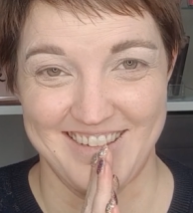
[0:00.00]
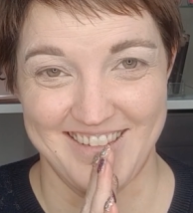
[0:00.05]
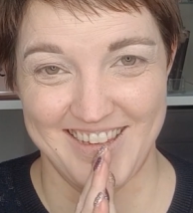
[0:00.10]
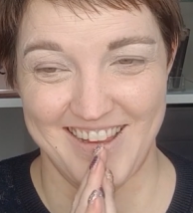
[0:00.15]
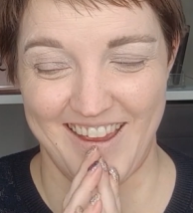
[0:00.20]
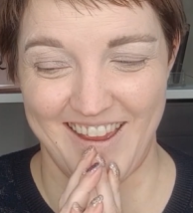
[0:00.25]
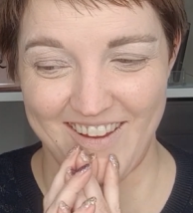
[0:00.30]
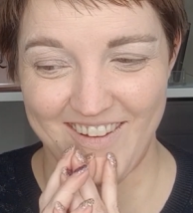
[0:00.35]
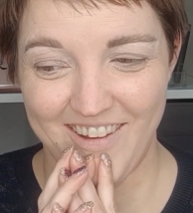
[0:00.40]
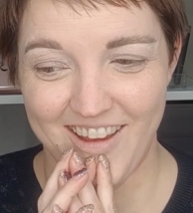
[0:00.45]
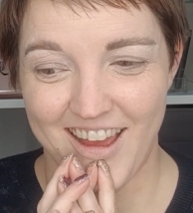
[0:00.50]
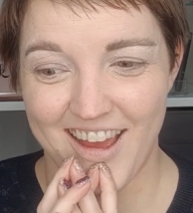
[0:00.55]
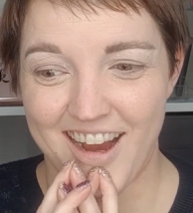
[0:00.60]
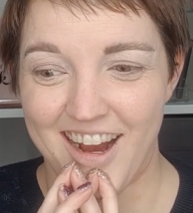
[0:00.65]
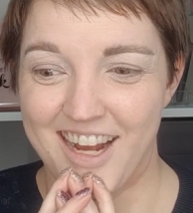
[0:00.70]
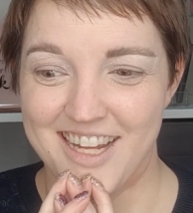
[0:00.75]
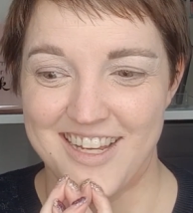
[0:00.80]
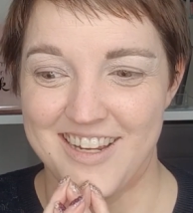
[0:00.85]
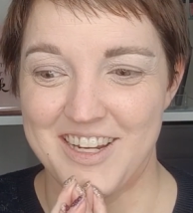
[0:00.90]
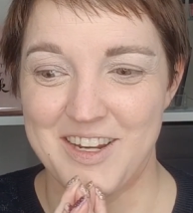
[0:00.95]
So
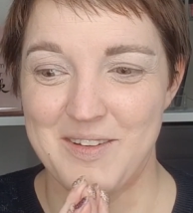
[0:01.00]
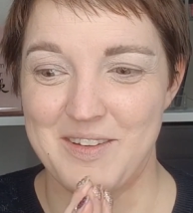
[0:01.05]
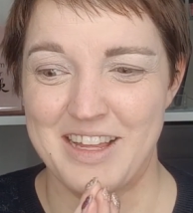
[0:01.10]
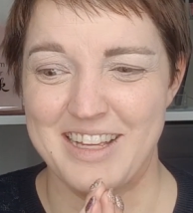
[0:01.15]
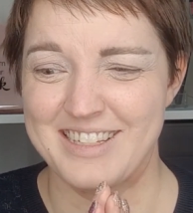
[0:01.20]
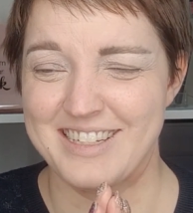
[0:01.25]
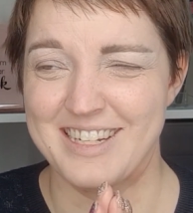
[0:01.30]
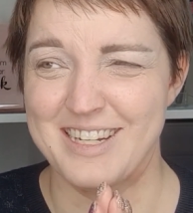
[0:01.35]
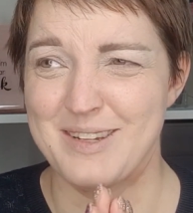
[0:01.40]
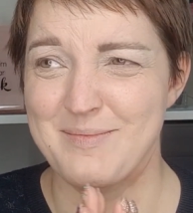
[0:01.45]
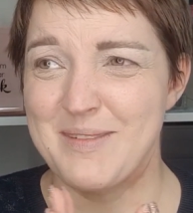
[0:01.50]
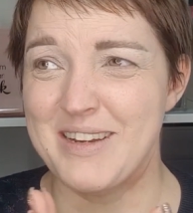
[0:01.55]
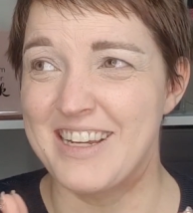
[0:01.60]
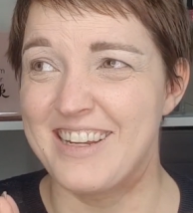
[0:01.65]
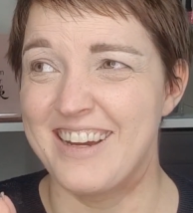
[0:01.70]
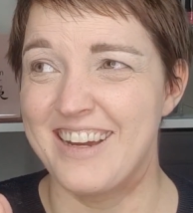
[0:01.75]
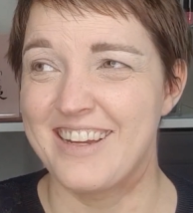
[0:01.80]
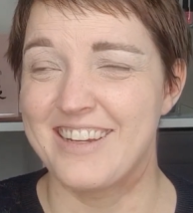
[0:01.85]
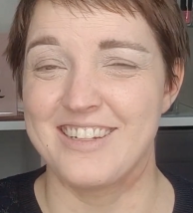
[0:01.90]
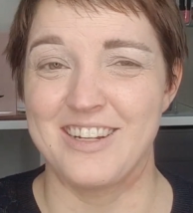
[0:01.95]
I don't know if that's going to be
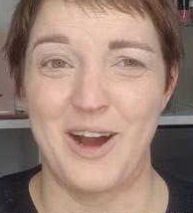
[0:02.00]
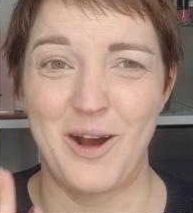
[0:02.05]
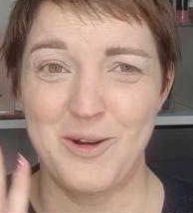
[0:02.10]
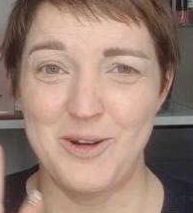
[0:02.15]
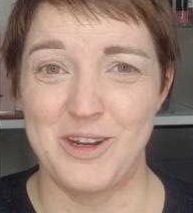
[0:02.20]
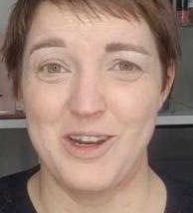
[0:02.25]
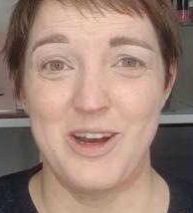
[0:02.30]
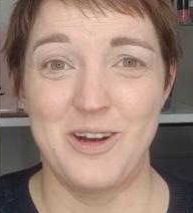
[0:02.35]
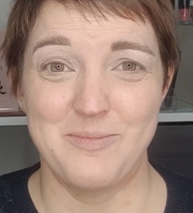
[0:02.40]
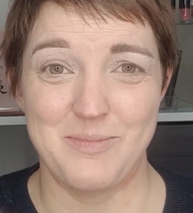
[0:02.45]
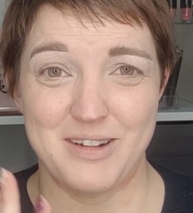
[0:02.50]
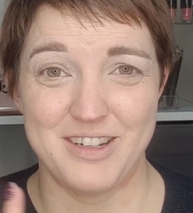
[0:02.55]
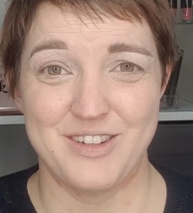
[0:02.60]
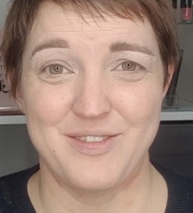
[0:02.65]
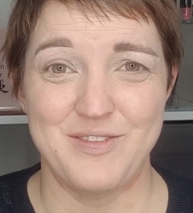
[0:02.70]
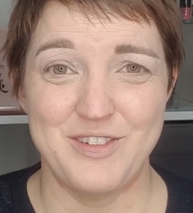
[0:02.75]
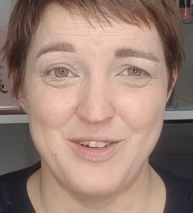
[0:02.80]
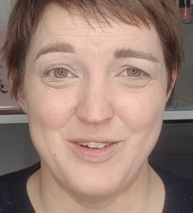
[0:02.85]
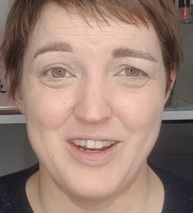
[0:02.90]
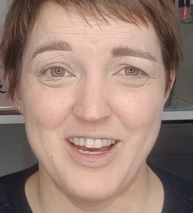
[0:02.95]
like a whole bunch of
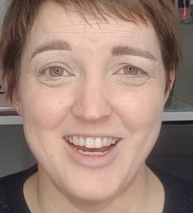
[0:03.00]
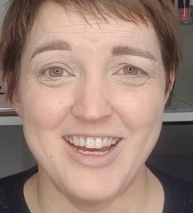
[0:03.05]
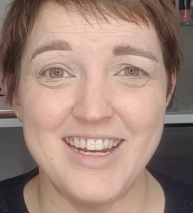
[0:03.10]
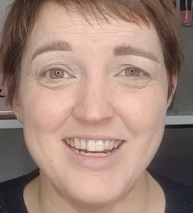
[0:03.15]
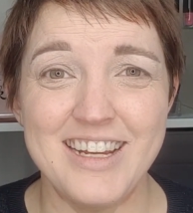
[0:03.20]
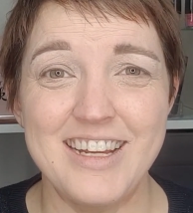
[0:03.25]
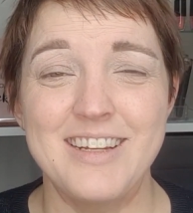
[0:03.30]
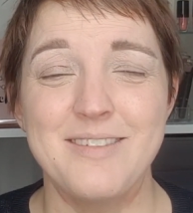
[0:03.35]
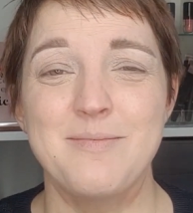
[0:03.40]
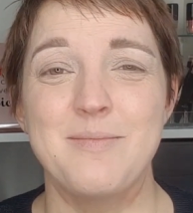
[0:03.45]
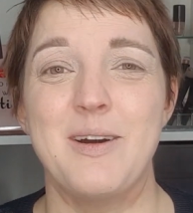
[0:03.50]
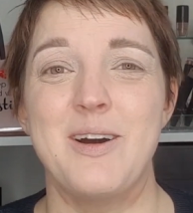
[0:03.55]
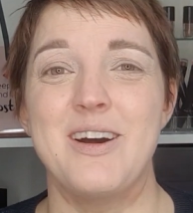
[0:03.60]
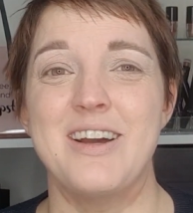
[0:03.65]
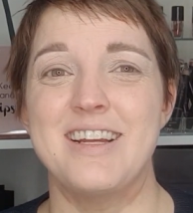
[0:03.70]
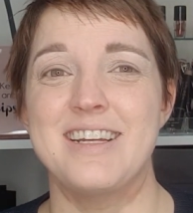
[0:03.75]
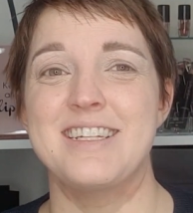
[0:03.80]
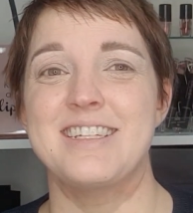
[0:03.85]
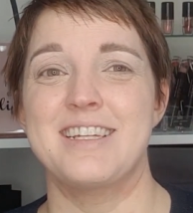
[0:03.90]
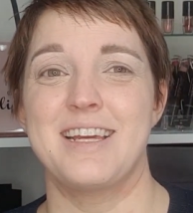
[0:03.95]
new learning
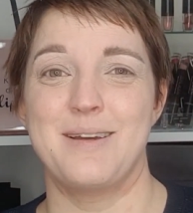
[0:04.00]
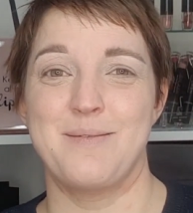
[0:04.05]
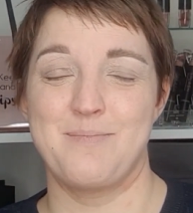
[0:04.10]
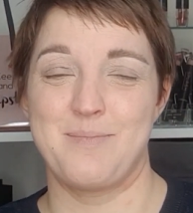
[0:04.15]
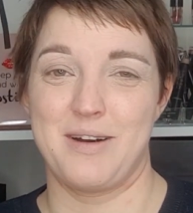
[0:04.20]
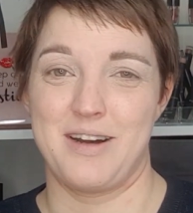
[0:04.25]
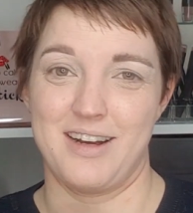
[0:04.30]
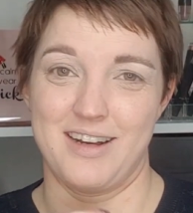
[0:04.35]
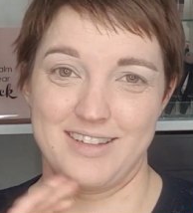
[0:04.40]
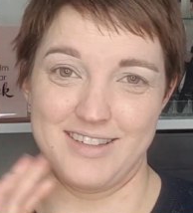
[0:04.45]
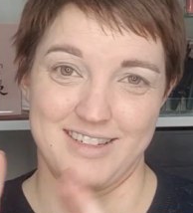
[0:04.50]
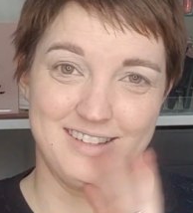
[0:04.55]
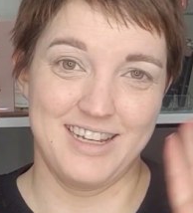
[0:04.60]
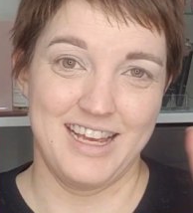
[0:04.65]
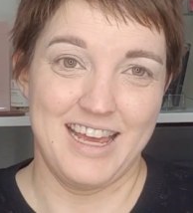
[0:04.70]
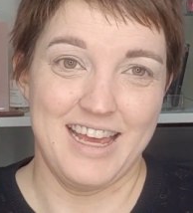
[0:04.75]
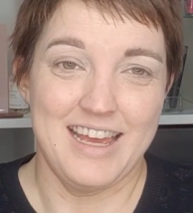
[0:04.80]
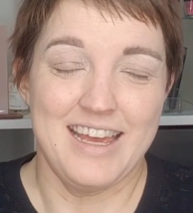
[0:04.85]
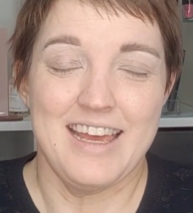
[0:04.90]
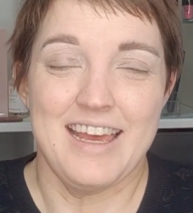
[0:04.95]
behind it, but
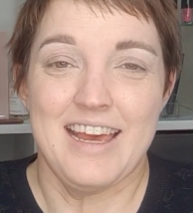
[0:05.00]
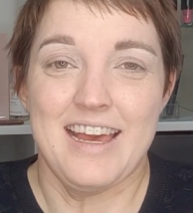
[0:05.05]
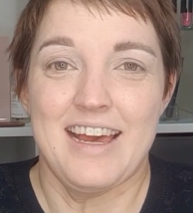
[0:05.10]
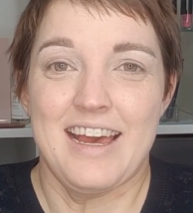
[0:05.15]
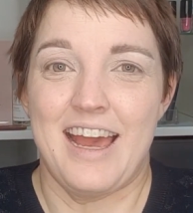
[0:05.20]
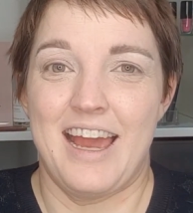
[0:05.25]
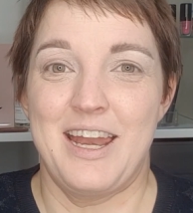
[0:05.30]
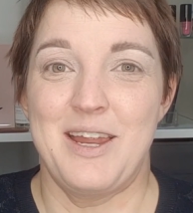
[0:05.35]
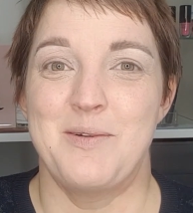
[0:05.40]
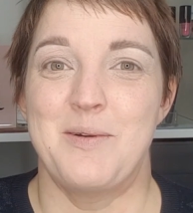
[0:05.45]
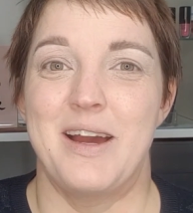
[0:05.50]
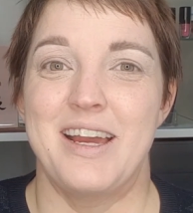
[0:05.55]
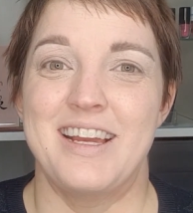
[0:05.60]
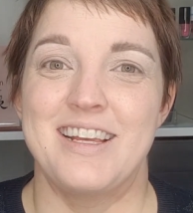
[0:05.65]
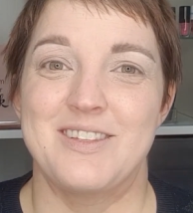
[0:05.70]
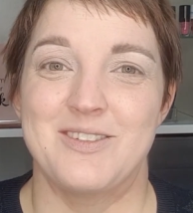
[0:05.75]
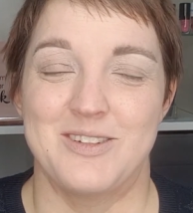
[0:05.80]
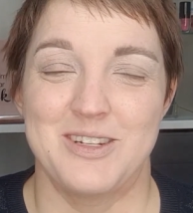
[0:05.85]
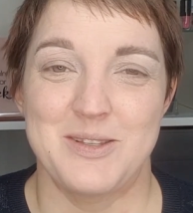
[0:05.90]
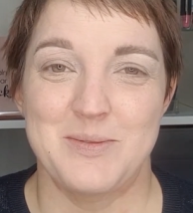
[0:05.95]
anyway,
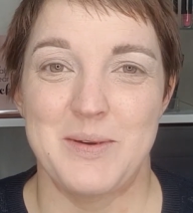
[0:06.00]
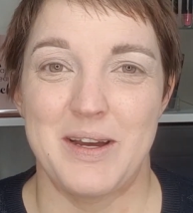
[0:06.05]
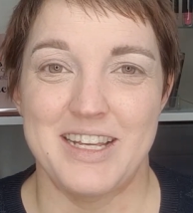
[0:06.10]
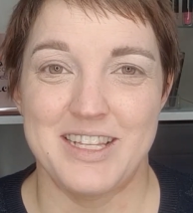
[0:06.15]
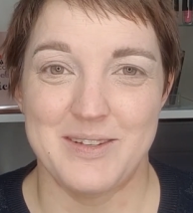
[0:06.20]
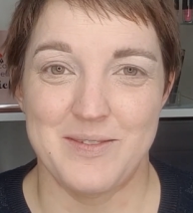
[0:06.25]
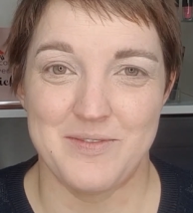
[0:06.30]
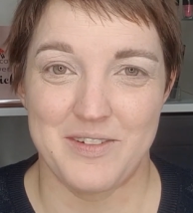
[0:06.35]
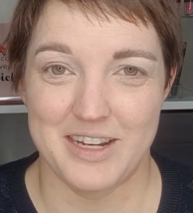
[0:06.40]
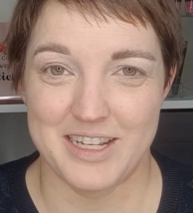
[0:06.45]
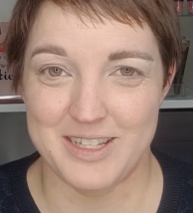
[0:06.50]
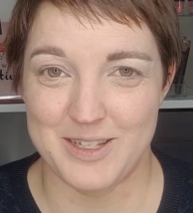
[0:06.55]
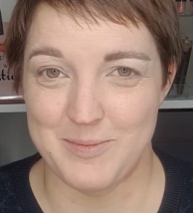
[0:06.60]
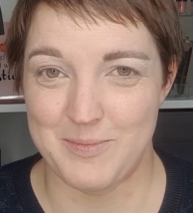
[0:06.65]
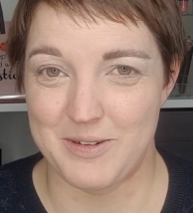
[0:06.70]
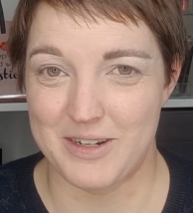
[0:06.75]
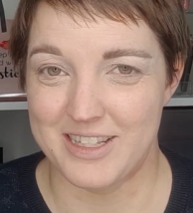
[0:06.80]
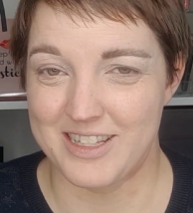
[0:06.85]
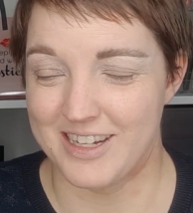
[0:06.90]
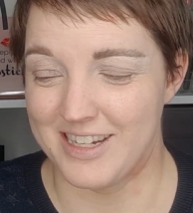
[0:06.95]
it's on its way, so I'm very
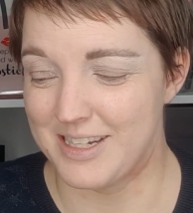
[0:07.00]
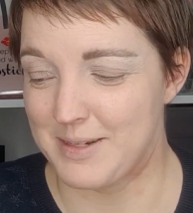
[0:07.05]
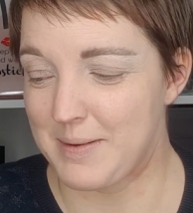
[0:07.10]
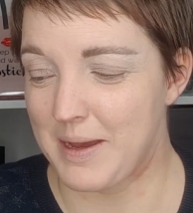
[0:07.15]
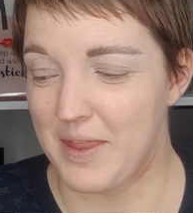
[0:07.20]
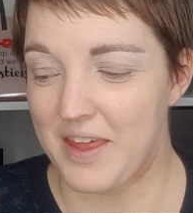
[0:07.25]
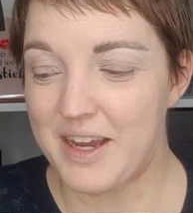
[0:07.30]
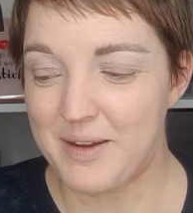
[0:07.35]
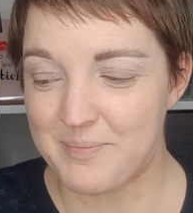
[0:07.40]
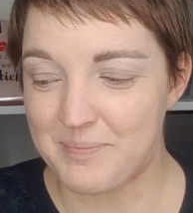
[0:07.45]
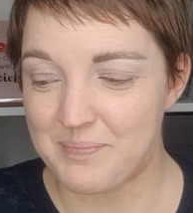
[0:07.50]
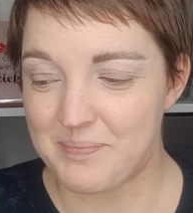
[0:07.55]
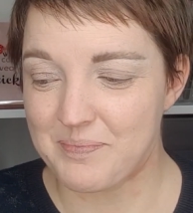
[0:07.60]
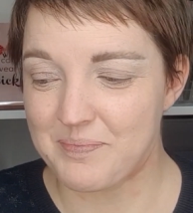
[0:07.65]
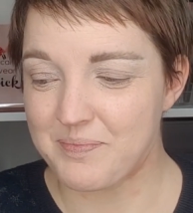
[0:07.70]
super excited about that.